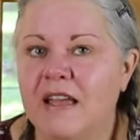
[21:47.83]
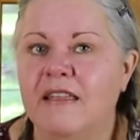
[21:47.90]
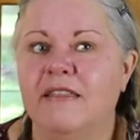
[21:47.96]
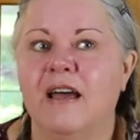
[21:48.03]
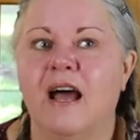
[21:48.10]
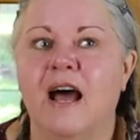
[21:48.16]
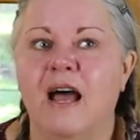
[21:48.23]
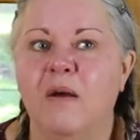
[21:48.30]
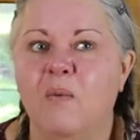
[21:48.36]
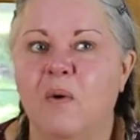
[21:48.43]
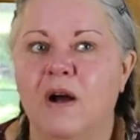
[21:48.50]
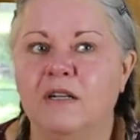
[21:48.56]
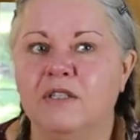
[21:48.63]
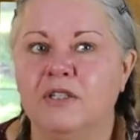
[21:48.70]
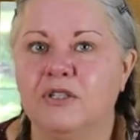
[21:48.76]
that I
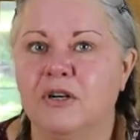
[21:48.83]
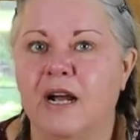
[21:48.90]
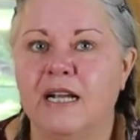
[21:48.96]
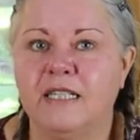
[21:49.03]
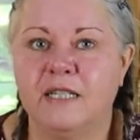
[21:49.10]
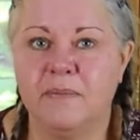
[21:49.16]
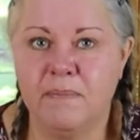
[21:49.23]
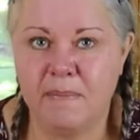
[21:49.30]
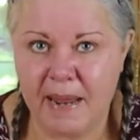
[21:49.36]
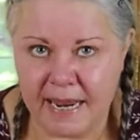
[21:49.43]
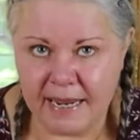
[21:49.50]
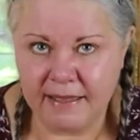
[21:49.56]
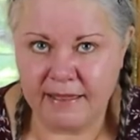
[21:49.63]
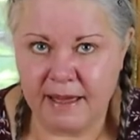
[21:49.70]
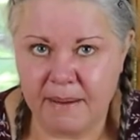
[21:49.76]
want to try to
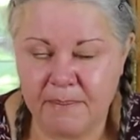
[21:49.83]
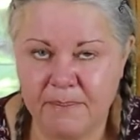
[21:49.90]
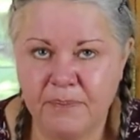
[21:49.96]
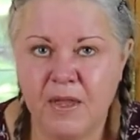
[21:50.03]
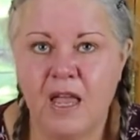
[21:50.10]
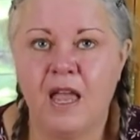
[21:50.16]
make them